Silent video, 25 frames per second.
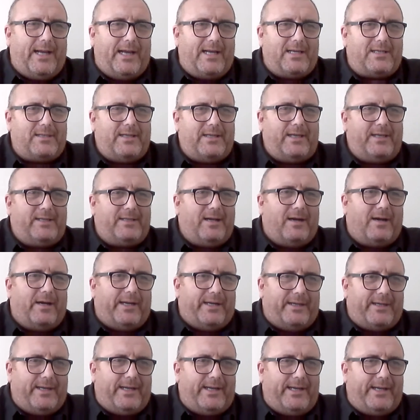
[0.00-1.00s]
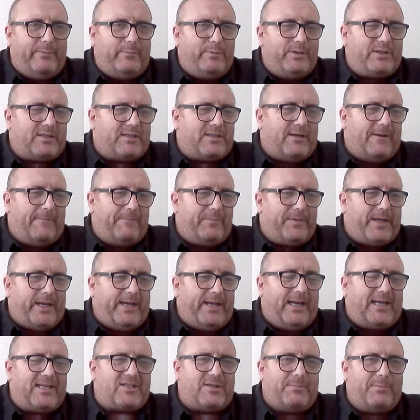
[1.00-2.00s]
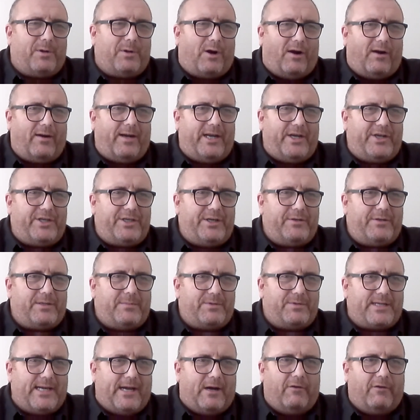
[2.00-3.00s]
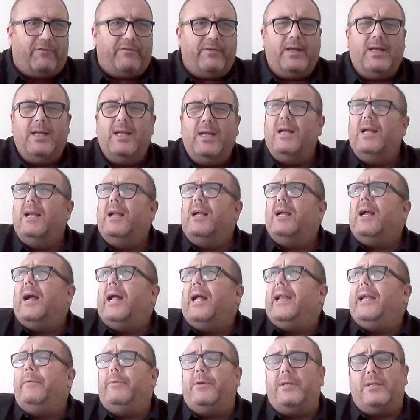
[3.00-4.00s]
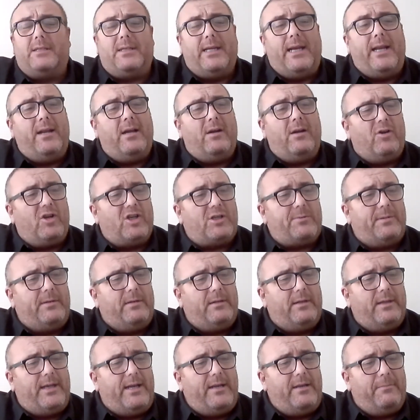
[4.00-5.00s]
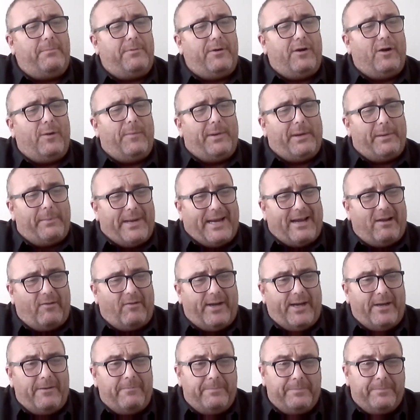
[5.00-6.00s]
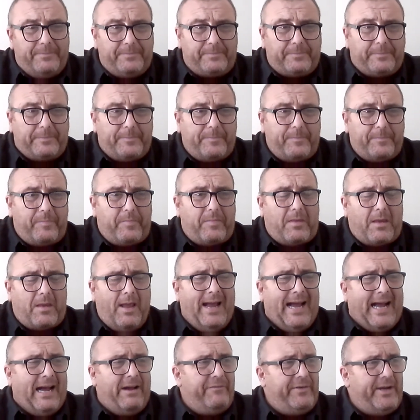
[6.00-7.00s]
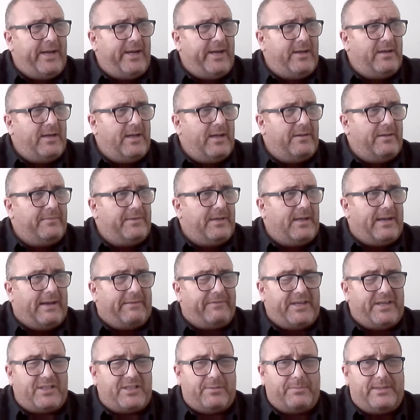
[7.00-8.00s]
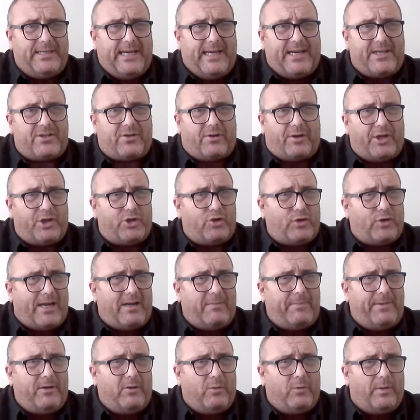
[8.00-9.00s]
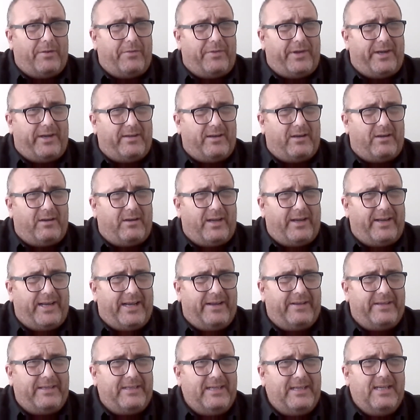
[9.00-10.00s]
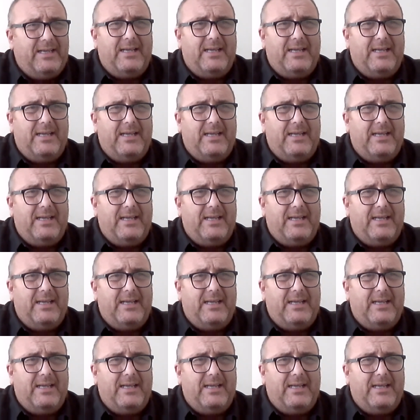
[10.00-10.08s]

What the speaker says: actually died. He was he'd had some heart issues himself, and he was in a hospital in the Birmingham area having some tests on a treadmill, one thing another like that.